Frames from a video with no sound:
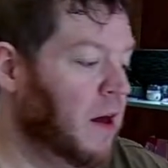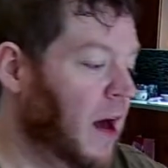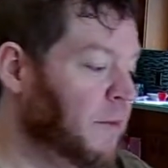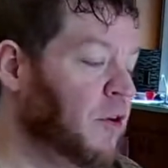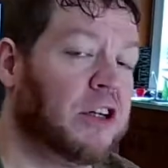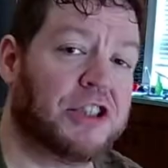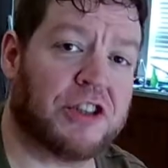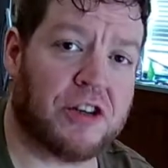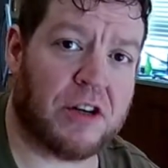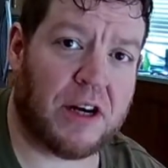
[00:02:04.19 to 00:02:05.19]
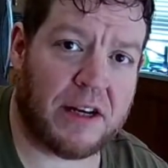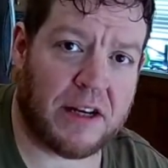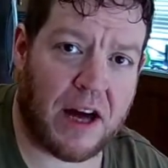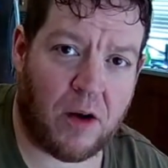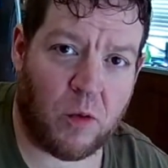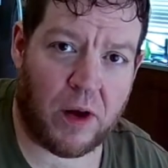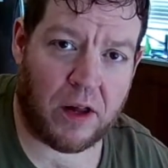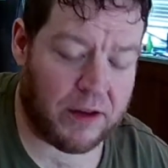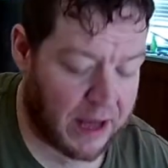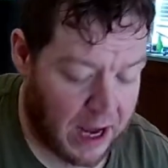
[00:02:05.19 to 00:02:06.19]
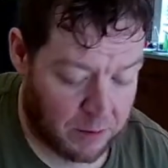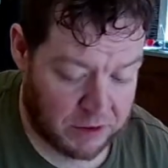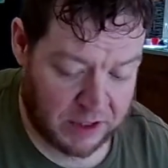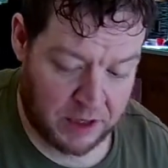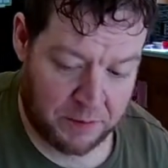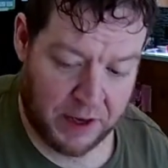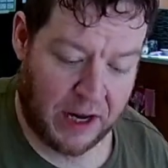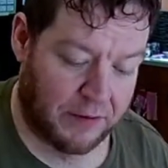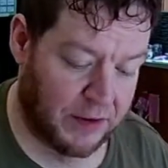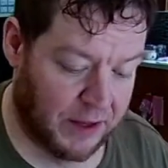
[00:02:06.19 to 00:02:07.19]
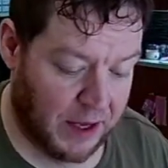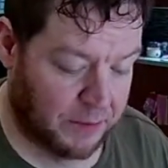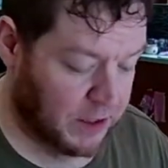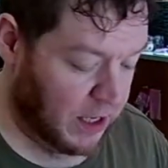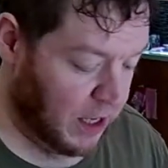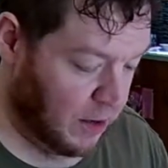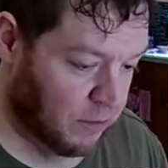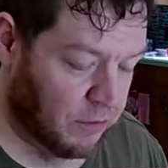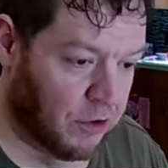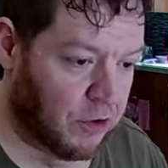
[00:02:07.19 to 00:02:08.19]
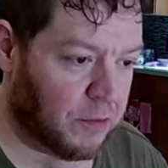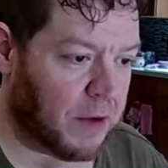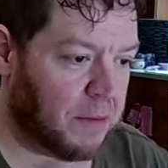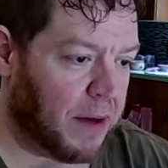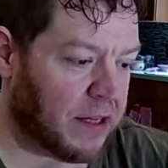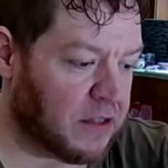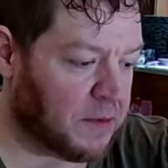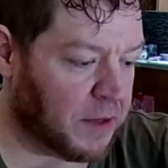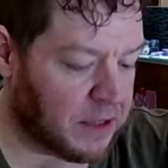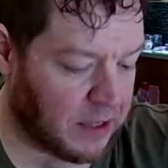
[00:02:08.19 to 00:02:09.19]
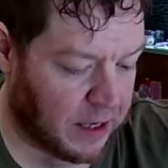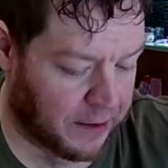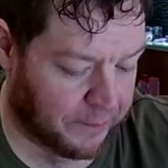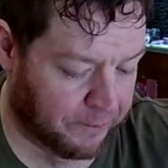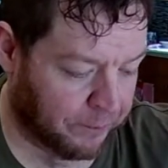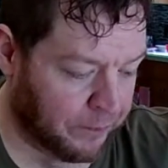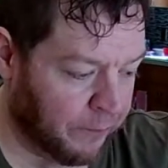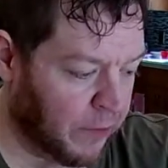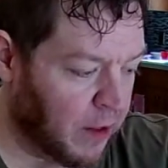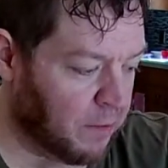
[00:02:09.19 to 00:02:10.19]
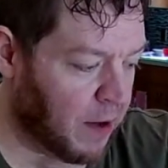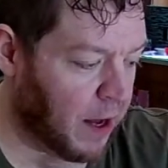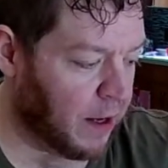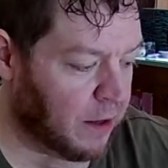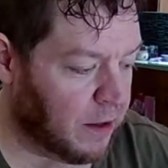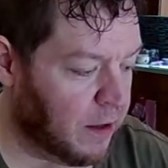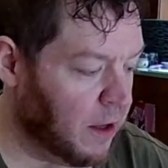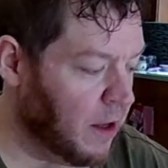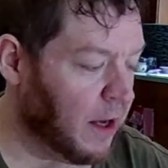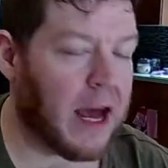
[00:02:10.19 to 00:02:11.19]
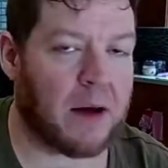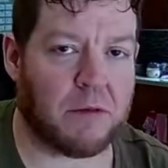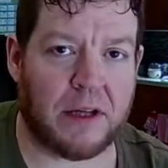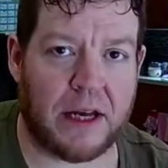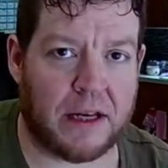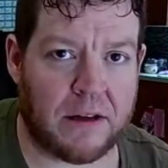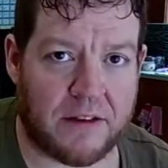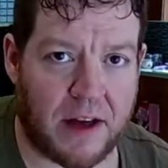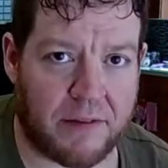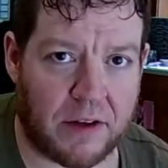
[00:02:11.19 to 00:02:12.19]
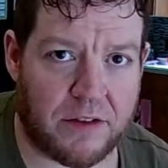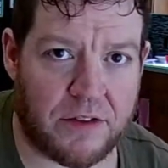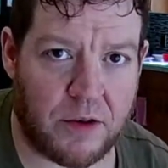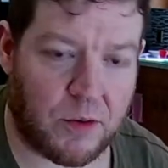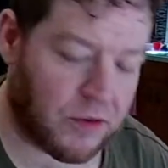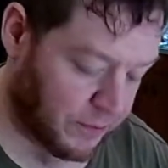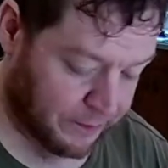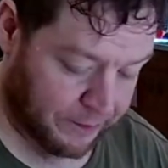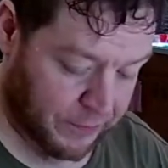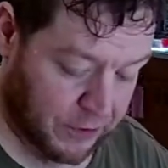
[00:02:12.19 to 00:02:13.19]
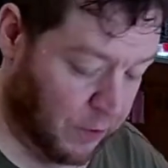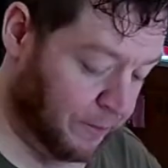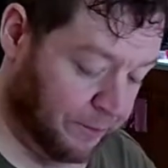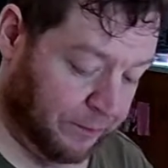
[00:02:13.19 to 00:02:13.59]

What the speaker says: I'm not sure how well the camera's going to pick everything up today. I'm doing my best, but my camera lady is having a snooze. So